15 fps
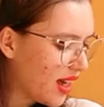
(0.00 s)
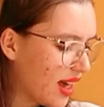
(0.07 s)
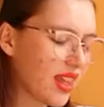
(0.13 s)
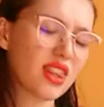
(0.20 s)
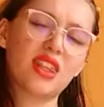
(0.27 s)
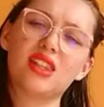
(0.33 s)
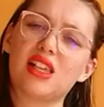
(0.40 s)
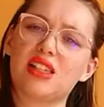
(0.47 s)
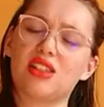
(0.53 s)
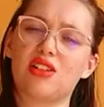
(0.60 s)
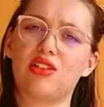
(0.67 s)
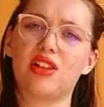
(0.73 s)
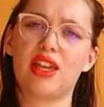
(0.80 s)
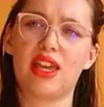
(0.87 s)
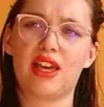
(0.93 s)
I think that's
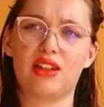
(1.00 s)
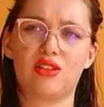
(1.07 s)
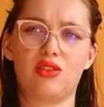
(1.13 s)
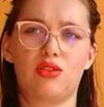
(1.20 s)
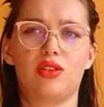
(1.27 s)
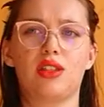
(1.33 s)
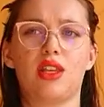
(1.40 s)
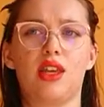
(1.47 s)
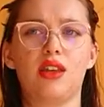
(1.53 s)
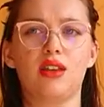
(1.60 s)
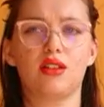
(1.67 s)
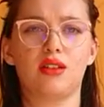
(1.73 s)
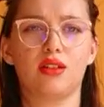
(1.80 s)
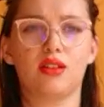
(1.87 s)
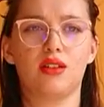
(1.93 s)
all I had to say.
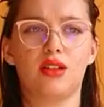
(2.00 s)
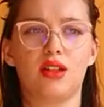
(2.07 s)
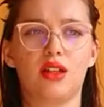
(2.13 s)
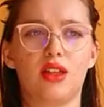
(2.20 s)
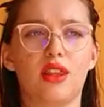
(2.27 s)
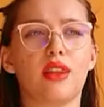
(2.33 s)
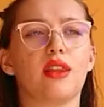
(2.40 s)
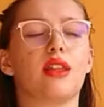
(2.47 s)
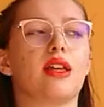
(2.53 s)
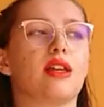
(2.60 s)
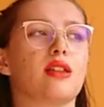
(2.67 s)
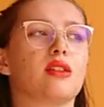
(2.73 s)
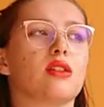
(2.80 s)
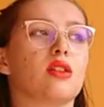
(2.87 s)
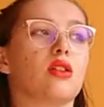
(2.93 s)

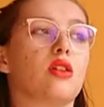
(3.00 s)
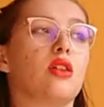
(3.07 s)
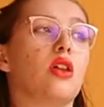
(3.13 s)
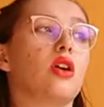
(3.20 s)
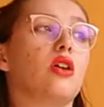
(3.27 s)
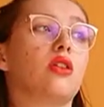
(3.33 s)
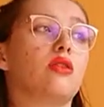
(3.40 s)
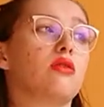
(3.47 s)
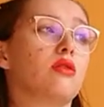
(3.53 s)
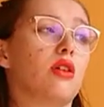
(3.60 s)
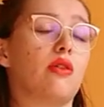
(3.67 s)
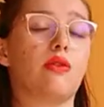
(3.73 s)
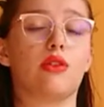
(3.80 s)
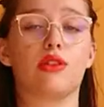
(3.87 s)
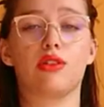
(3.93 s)
There's a lot
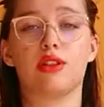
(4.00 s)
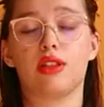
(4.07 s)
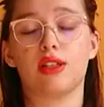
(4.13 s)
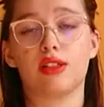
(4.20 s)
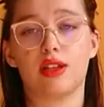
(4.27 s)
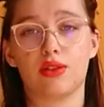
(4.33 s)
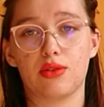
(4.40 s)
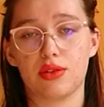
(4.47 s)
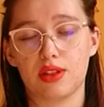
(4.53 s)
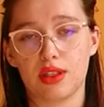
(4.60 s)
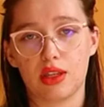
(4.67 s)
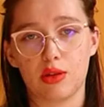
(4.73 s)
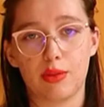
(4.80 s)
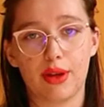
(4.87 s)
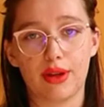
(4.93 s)
of other things I could
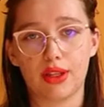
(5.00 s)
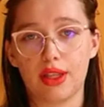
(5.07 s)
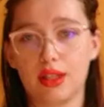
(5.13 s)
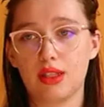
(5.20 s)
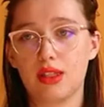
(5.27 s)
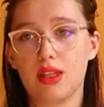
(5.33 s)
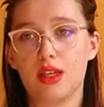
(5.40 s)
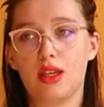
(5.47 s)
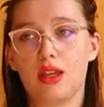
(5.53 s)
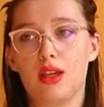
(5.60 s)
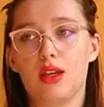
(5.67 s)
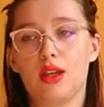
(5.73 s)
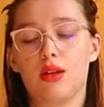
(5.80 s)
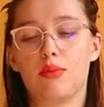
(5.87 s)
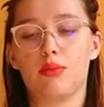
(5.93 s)
say about it,
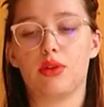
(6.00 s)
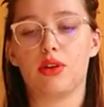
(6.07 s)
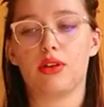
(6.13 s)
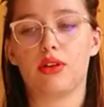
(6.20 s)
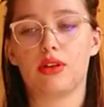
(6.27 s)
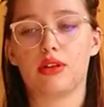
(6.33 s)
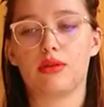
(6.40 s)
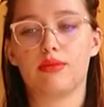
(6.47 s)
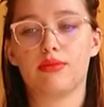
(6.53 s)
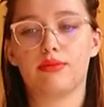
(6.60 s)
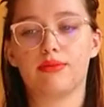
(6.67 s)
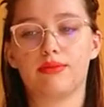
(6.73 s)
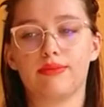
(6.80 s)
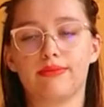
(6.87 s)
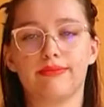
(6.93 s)
but
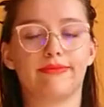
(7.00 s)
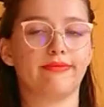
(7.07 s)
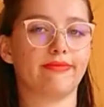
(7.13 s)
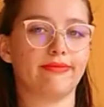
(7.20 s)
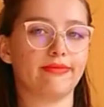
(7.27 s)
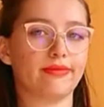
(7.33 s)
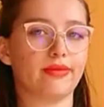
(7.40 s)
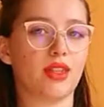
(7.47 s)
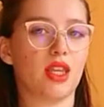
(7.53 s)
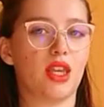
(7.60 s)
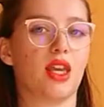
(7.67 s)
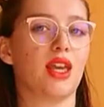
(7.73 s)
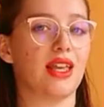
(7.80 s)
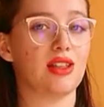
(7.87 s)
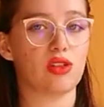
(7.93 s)

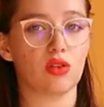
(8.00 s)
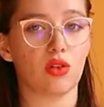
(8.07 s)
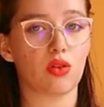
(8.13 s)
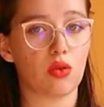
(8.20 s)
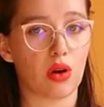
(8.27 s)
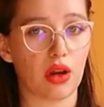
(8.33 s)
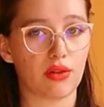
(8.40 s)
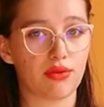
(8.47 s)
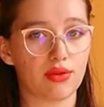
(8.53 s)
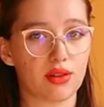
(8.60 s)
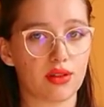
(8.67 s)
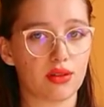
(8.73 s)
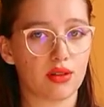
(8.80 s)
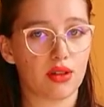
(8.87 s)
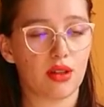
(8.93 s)
it's your craft.
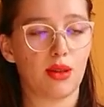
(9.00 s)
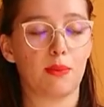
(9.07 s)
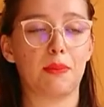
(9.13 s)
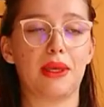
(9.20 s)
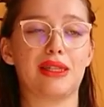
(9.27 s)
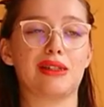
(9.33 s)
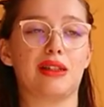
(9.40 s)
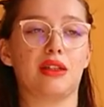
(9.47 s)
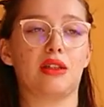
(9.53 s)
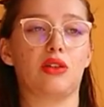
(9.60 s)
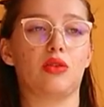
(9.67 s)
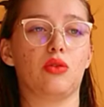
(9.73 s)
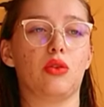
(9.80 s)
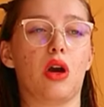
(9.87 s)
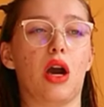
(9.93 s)
Me telling
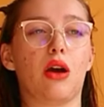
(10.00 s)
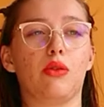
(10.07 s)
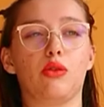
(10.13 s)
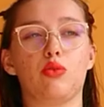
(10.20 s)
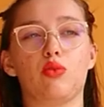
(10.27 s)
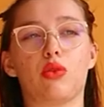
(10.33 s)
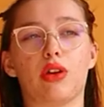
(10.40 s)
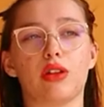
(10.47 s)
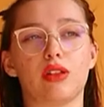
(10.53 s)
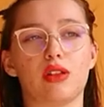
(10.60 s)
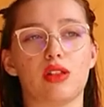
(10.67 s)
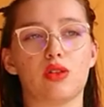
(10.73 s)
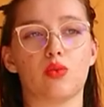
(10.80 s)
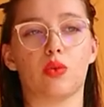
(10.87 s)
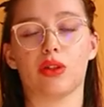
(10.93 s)
you how to
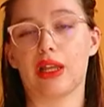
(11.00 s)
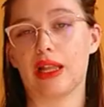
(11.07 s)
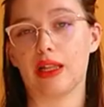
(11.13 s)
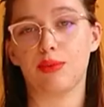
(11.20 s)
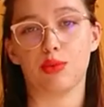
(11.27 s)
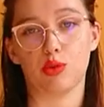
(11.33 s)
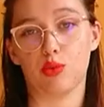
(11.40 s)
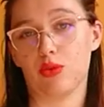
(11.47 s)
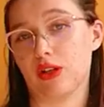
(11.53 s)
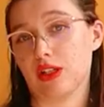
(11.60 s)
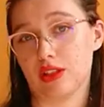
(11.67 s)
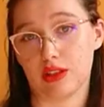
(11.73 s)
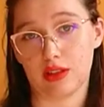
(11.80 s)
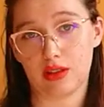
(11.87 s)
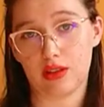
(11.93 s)
practice won't help you
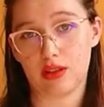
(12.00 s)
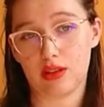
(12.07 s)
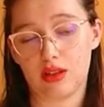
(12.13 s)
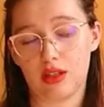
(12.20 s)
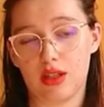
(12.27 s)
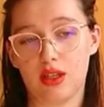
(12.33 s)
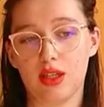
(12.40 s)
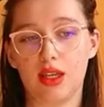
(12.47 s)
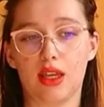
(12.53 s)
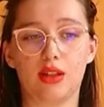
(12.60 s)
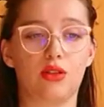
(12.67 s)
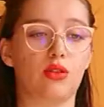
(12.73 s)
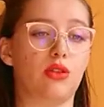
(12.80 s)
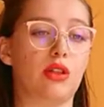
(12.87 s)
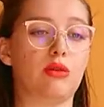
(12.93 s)
practice.
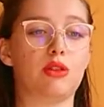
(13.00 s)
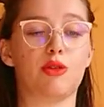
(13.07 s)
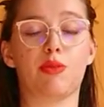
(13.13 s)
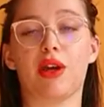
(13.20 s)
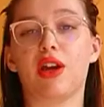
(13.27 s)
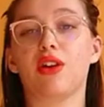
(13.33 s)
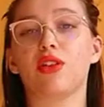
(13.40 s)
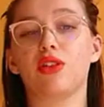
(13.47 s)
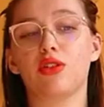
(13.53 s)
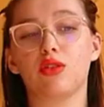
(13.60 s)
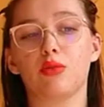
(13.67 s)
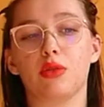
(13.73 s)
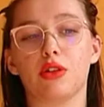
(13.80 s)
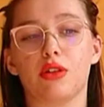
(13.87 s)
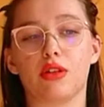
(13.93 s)
It could inspire you,
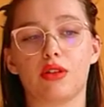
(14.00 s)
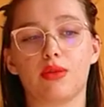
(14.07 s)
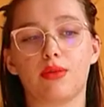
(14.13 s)
but